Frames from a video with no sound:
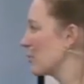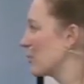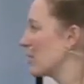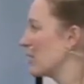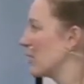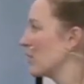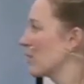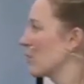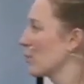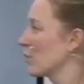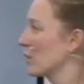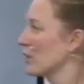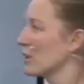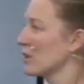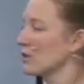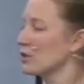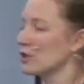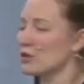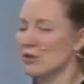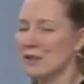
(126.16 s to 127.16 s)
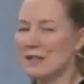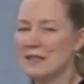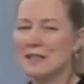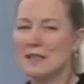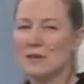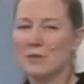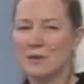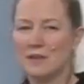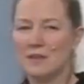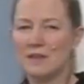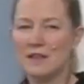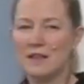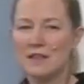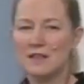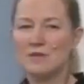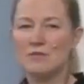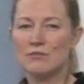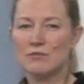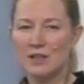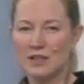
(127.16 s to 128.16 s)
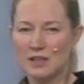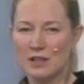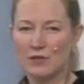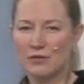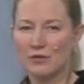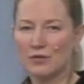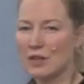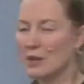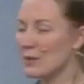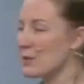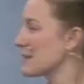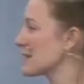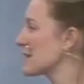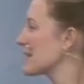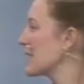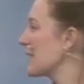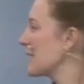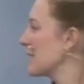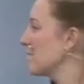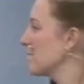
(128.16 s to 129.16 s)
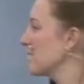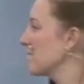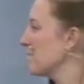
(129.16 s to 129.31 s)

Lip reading: company in the world treating with this radio frequency.